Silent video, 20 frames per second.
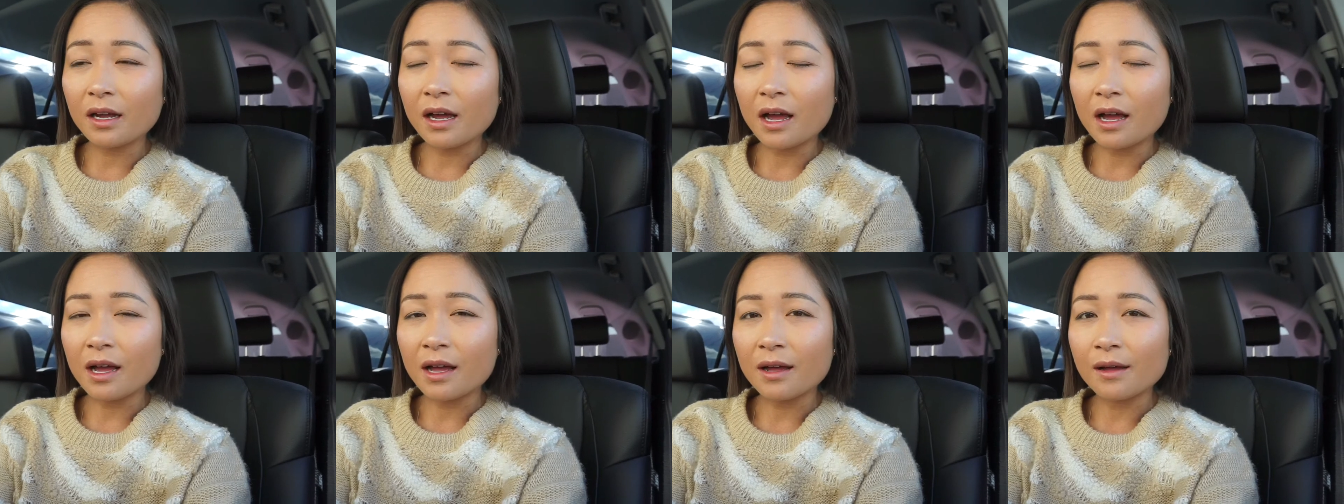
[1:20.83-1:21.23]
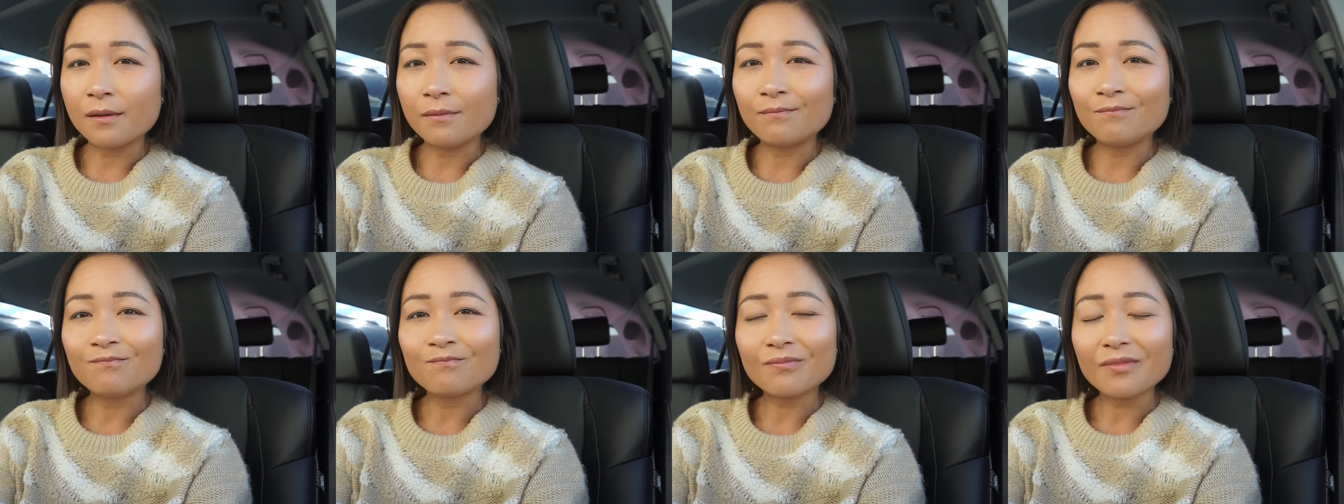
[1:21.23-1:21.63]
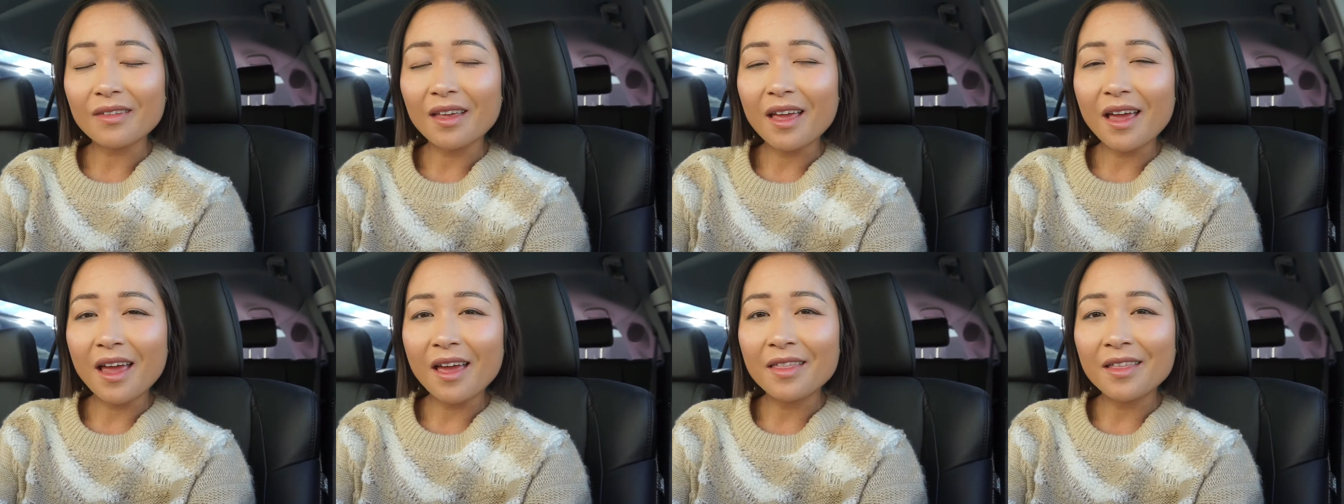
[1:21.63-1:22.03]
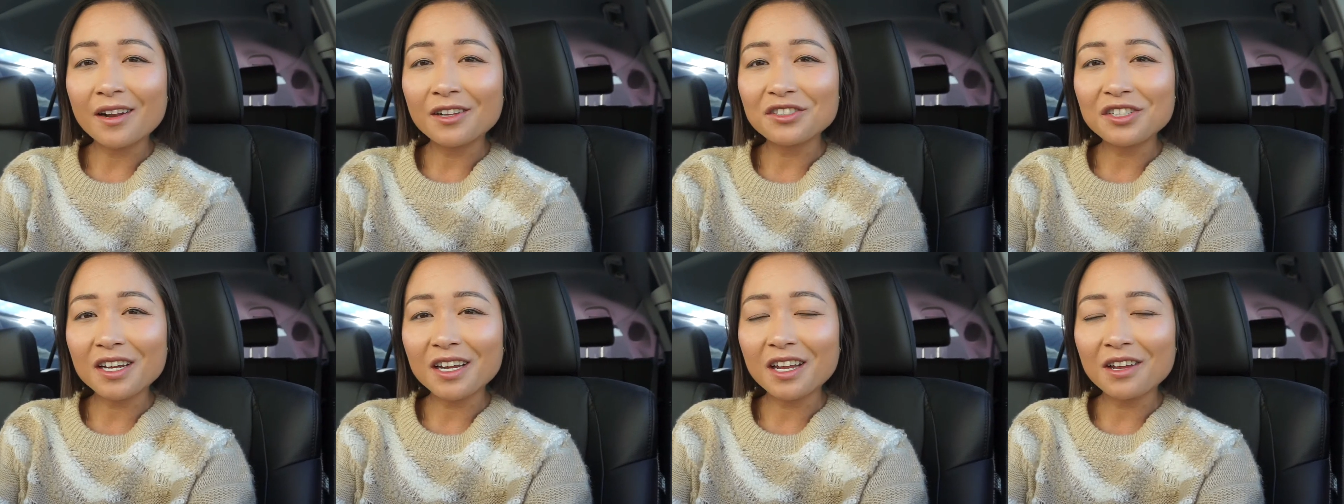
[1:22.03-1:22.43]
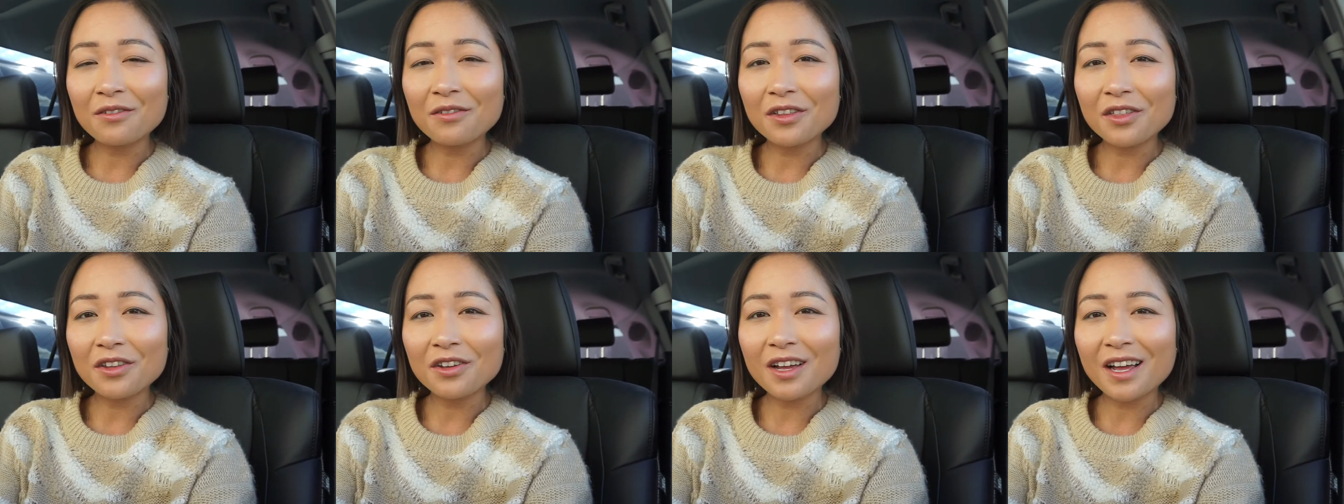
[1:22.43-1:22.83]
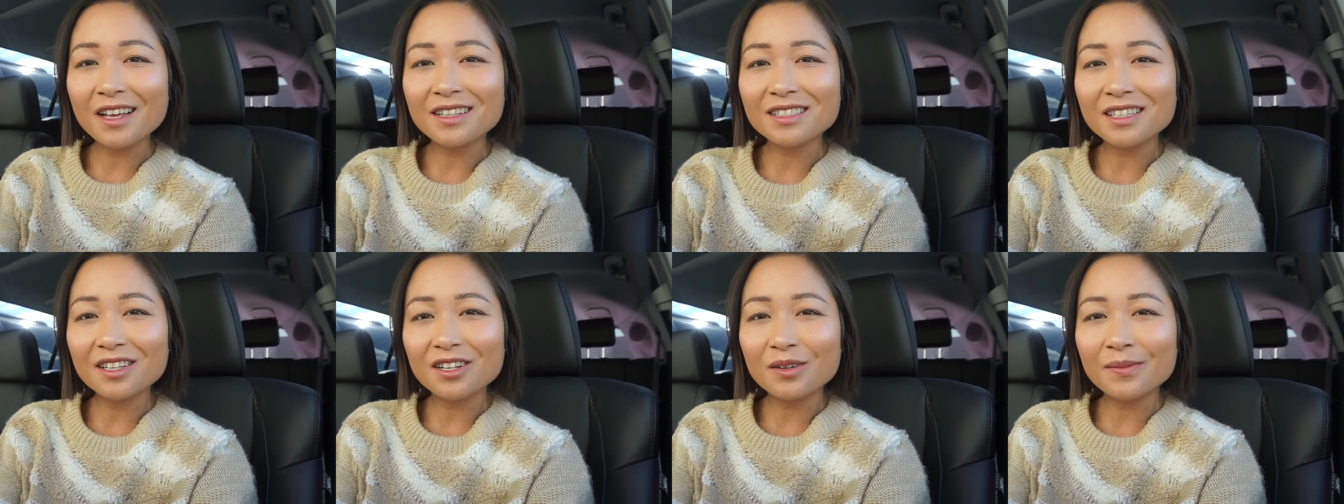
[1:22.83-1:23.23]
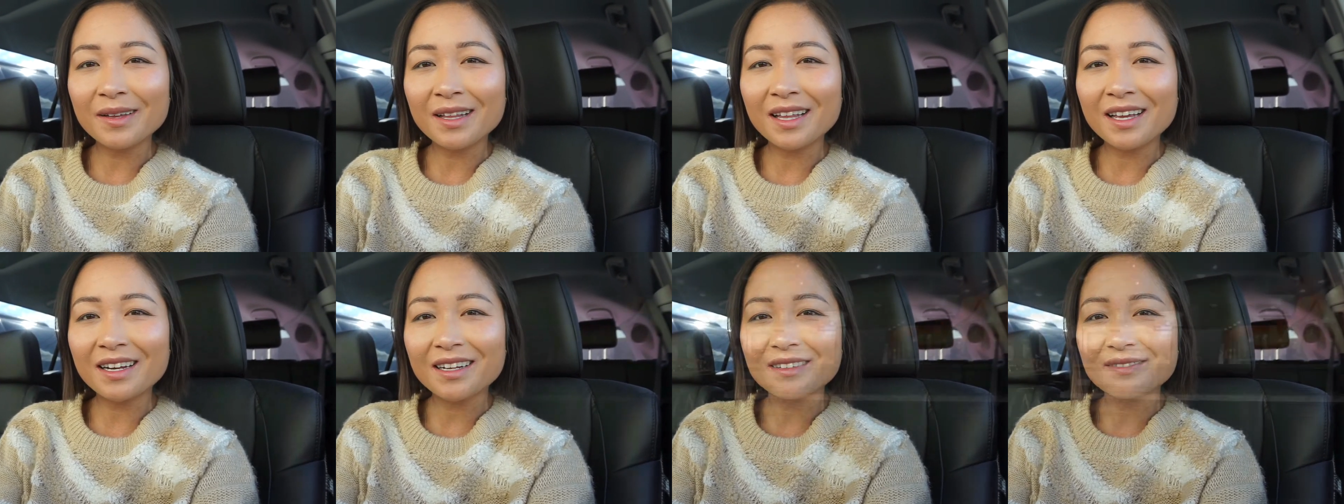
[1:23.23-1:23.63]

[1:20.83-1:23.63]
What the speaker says: And I'll check in with you guys a little bit later.